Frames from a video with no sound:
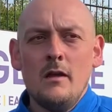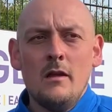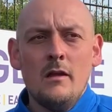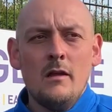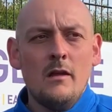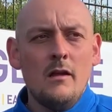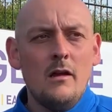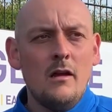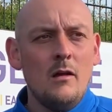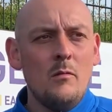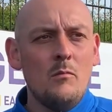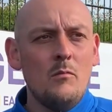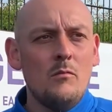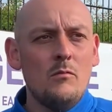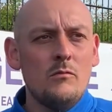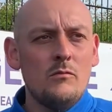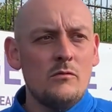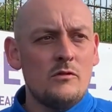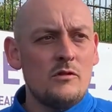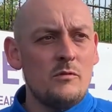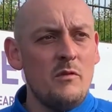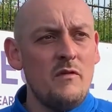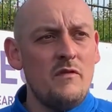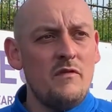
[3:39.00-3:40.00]

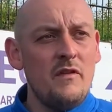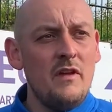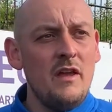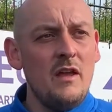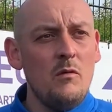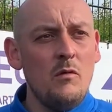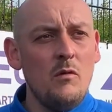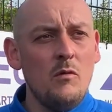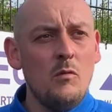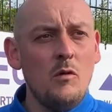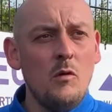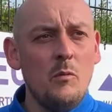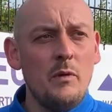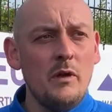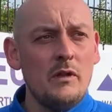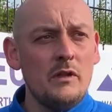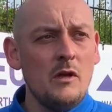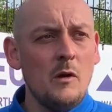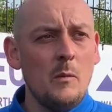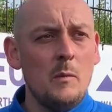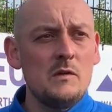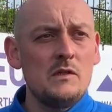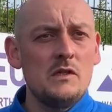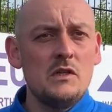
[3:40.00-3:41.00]
To be fair, we'll pick
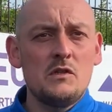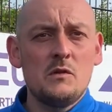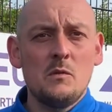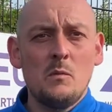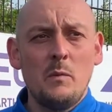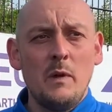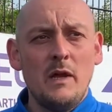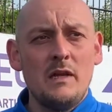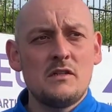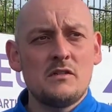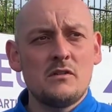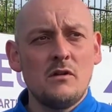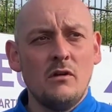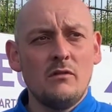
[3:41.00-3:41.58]
the opposition based